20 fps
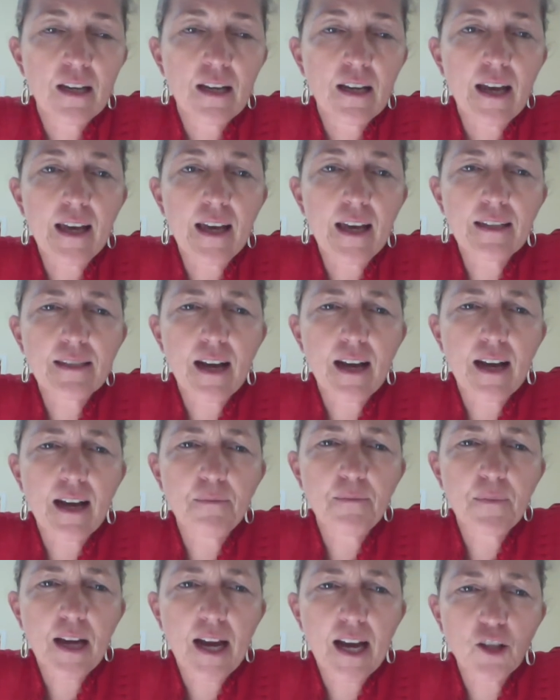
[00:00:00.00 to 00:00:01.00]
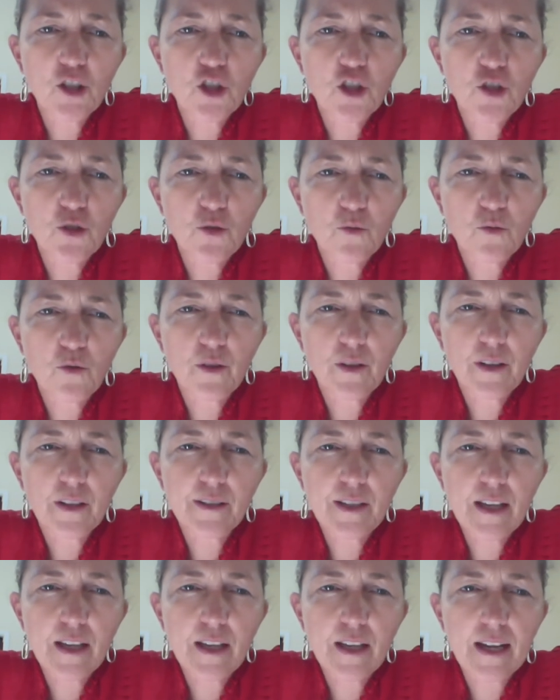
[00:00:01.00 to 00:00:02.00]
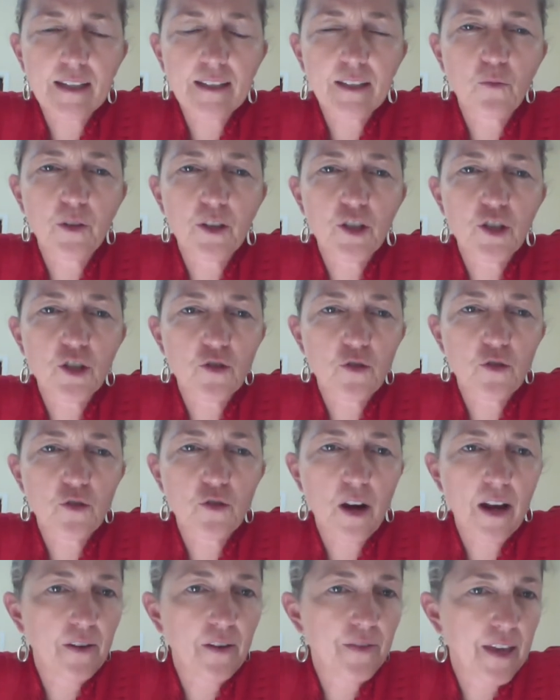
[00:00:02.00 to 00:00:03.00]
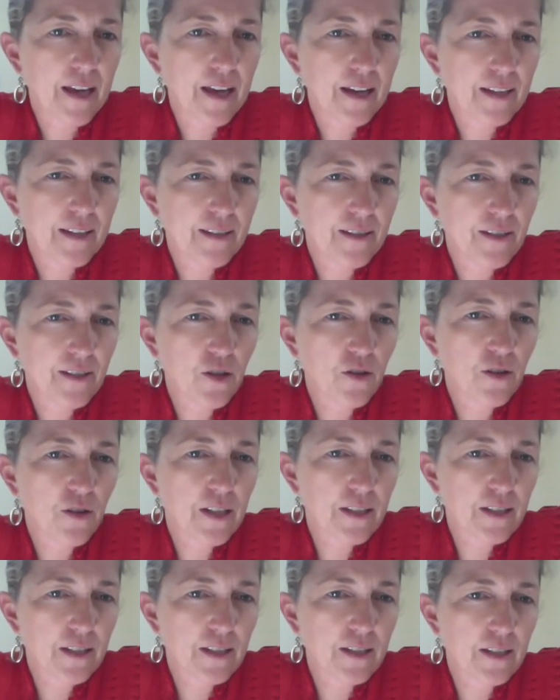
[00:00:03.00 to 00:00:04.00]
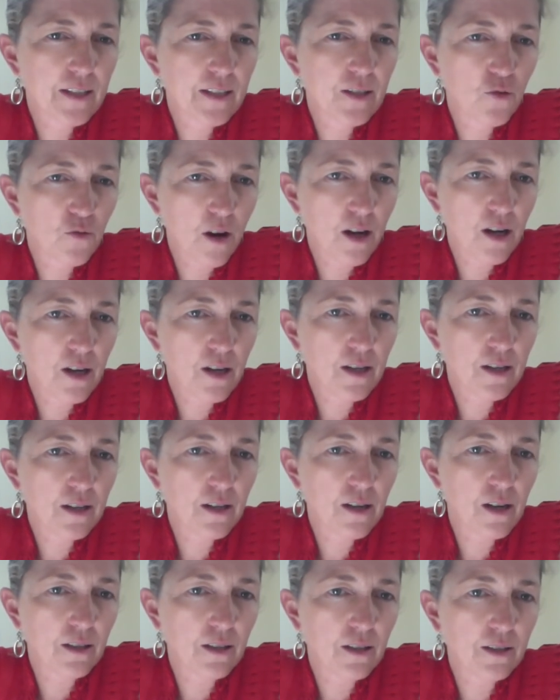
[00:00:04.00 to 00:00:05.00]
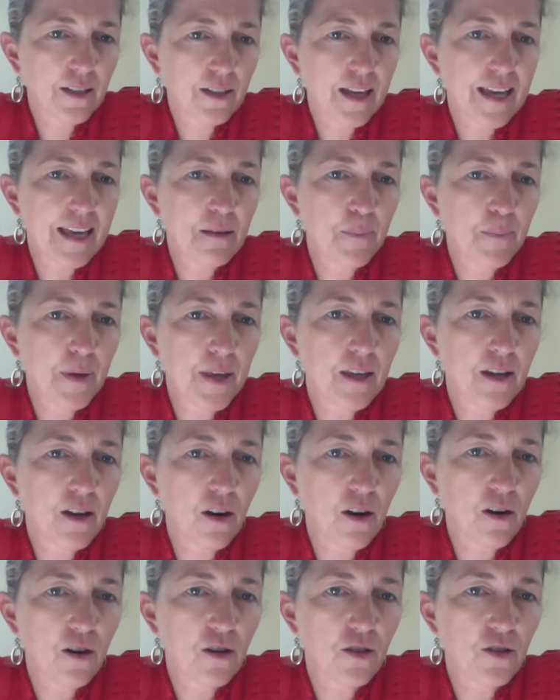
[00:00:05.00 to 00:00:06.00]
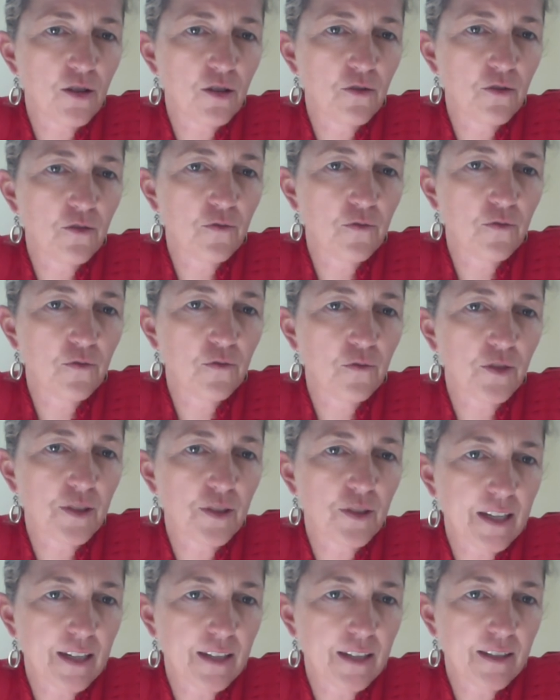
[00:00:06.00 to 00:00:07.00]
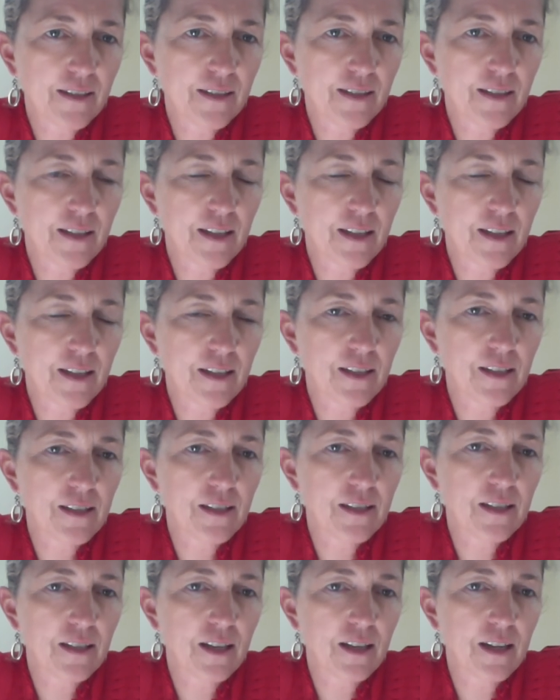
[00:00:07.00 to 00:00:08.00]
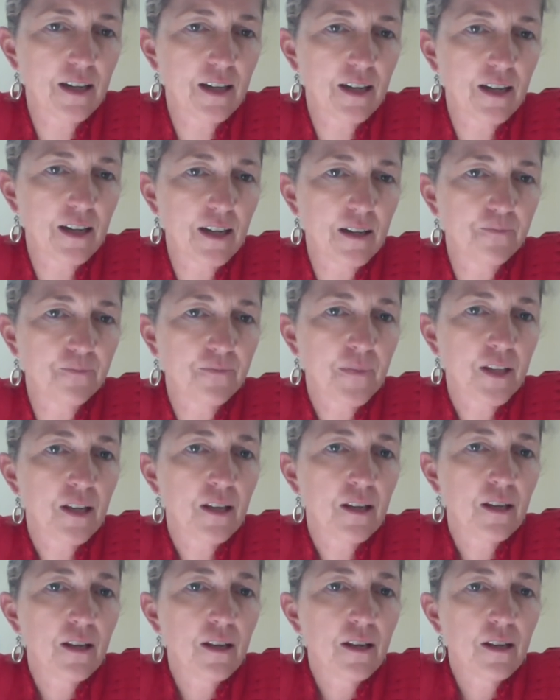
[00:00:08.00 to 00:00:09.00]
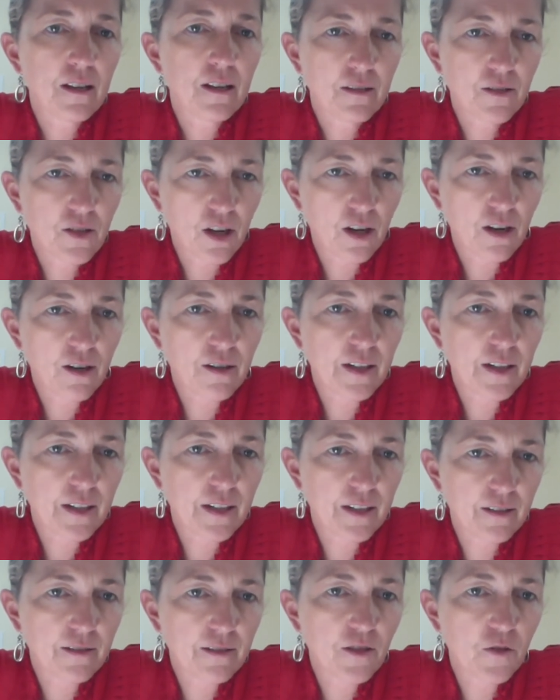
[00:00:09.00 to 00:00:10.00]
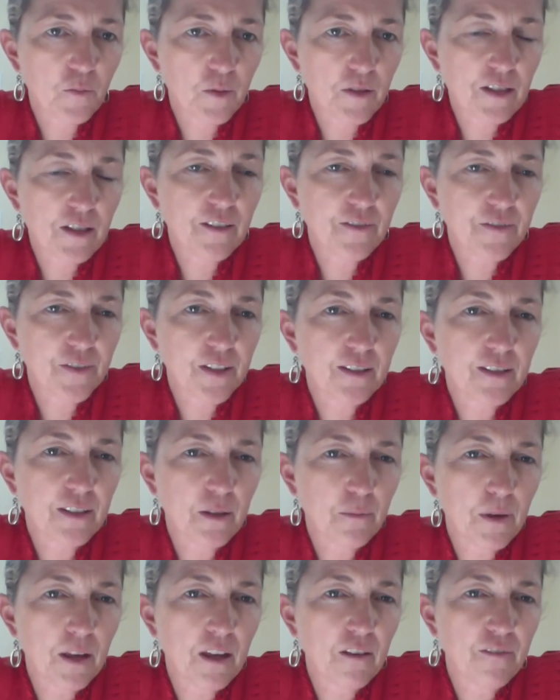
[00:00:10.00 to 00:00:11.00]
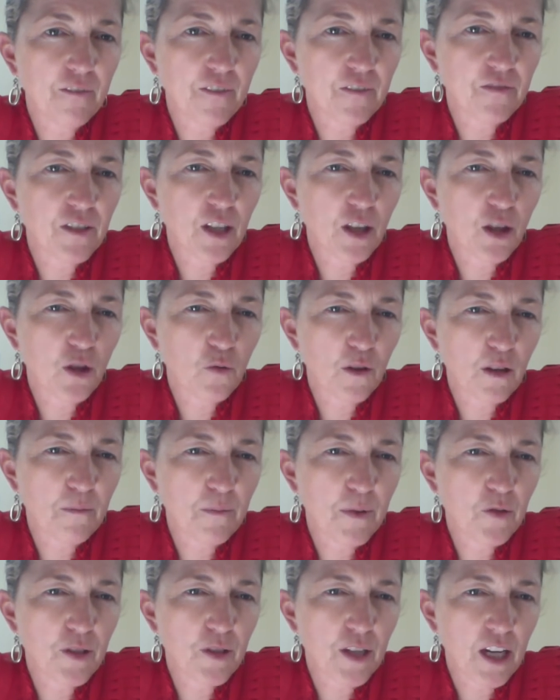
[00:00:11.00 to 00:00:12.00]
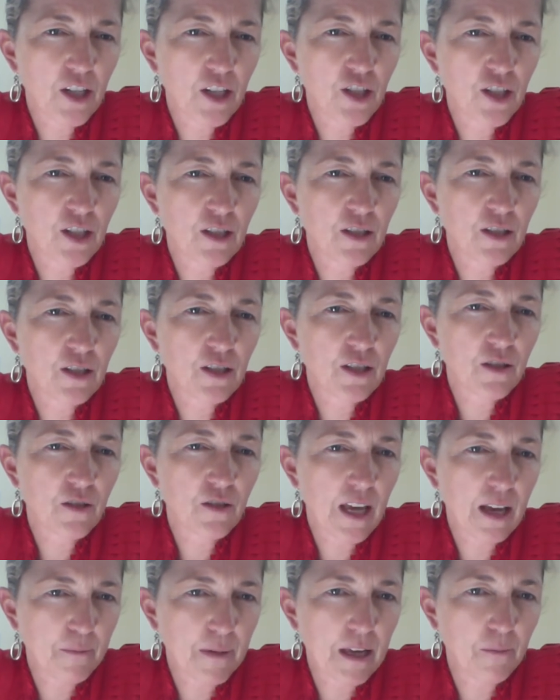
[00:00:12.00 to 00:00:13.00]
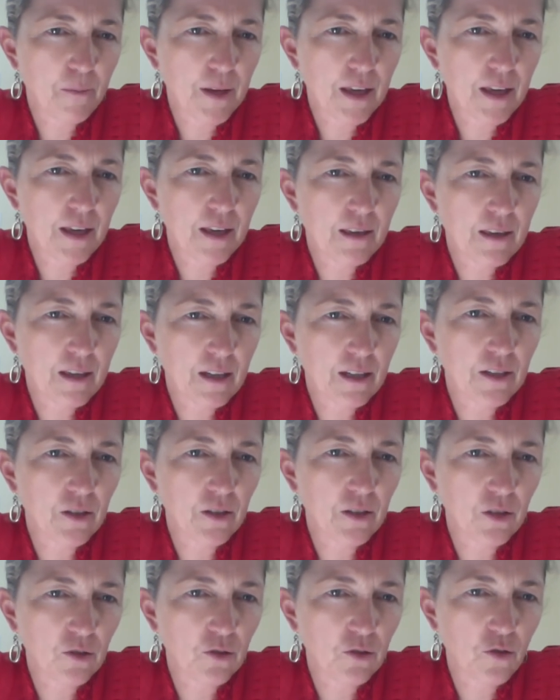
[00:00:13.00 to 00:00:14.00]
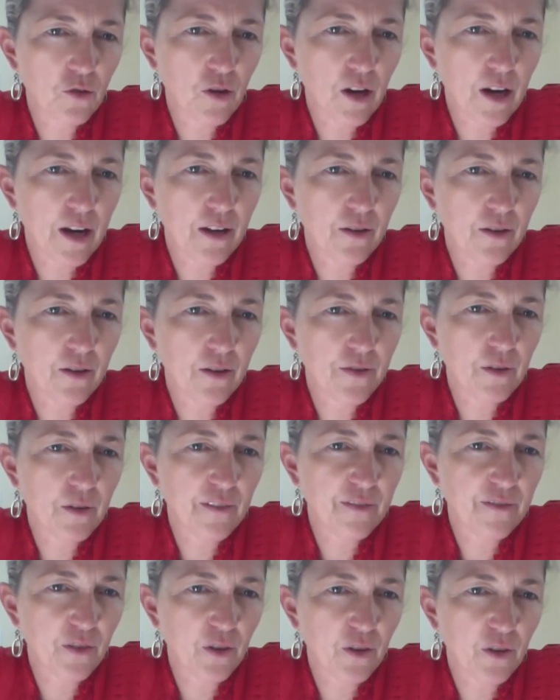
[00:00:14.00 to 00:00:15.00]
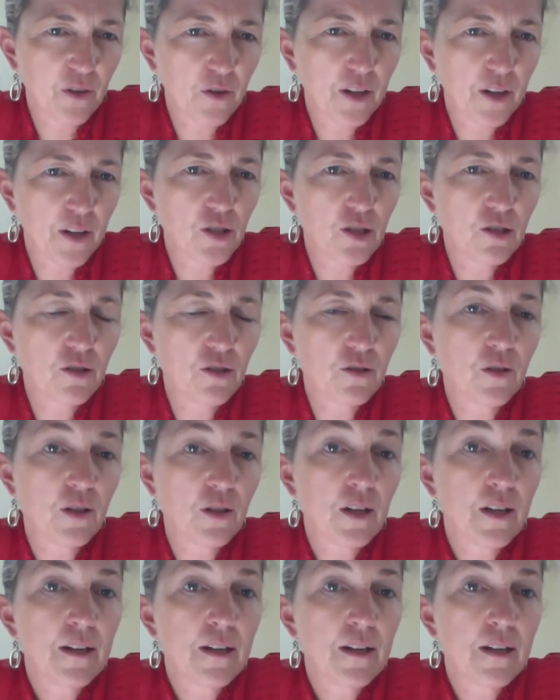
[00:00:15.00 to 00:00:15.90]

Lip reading: And I'm not sure exactly which trial that is. There is a drug called APR-246 that is targeting specifically P53 mutation, so that may be the clinical trial they're referring to.